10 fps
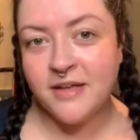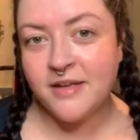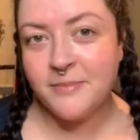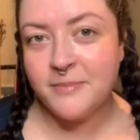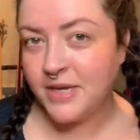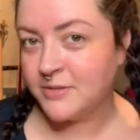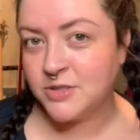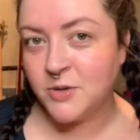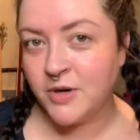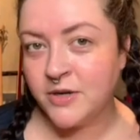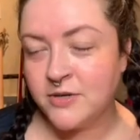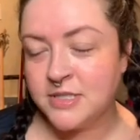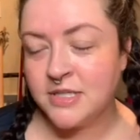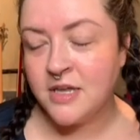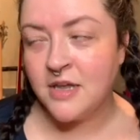makeup tutorials
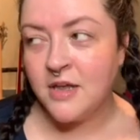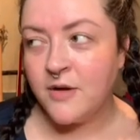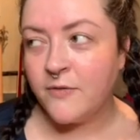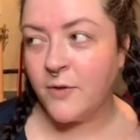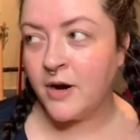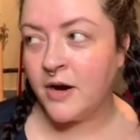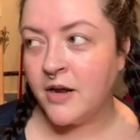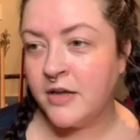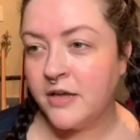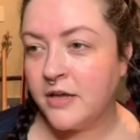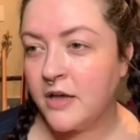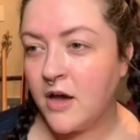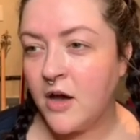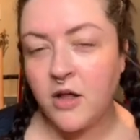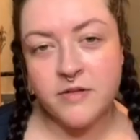for
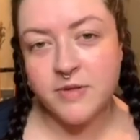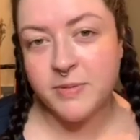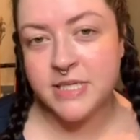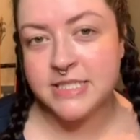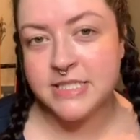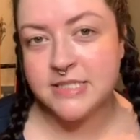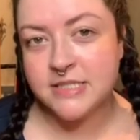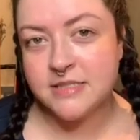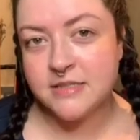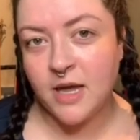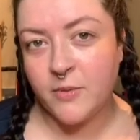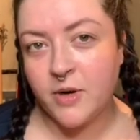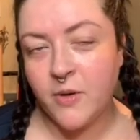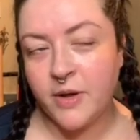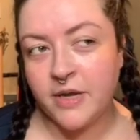all of the places that we're
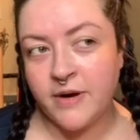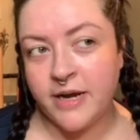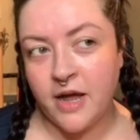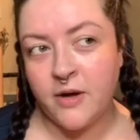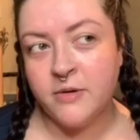going right now,